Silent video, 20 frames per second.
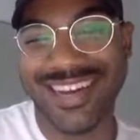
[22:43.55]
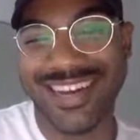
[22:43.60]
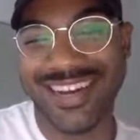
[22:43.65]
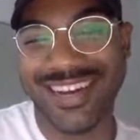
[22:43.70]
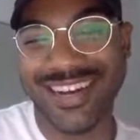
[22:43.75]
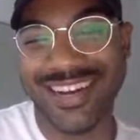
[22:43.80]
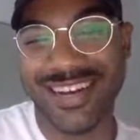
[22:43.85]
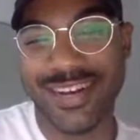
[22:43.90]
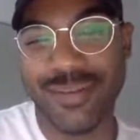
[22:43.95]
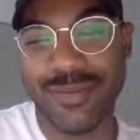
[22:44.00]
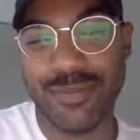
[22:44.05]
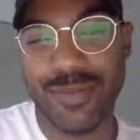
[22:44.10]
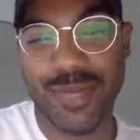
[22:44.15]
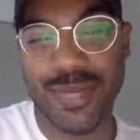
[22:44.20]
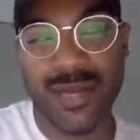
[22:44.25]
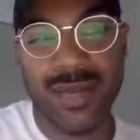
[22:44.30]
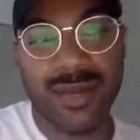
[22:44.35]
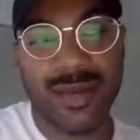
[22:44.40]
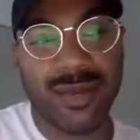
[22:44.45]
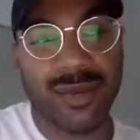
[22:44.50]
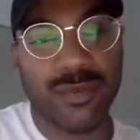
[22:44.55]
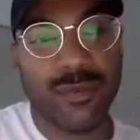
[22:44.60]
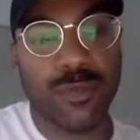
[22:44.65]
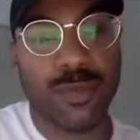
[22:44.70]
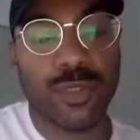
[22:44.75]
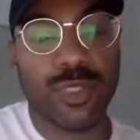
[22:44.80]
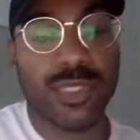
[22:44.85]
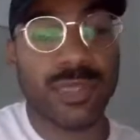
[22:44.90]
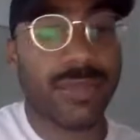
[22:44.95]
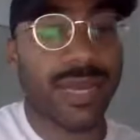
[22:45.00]
um,
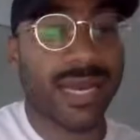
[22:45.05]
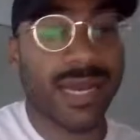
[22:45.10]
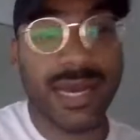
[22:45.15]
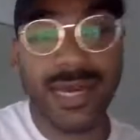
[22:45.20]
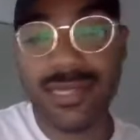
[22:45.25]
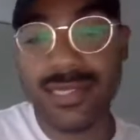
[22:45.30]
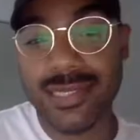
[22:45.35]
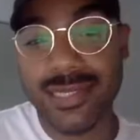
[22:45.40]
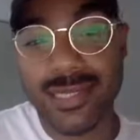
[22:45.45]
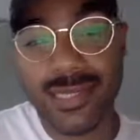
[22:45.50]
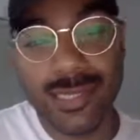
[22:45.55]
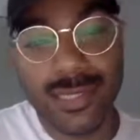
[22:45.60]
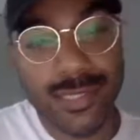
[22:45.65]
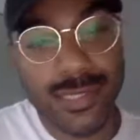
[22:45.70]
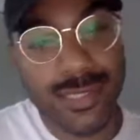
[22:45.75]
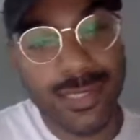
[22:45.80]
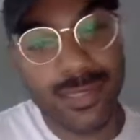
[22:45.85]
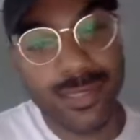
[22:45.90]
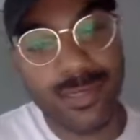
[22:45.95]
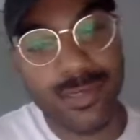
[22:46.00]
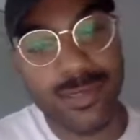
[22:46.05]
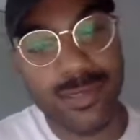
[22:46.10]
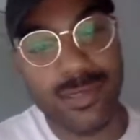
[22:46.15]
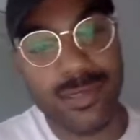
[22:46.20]
most of my cousins,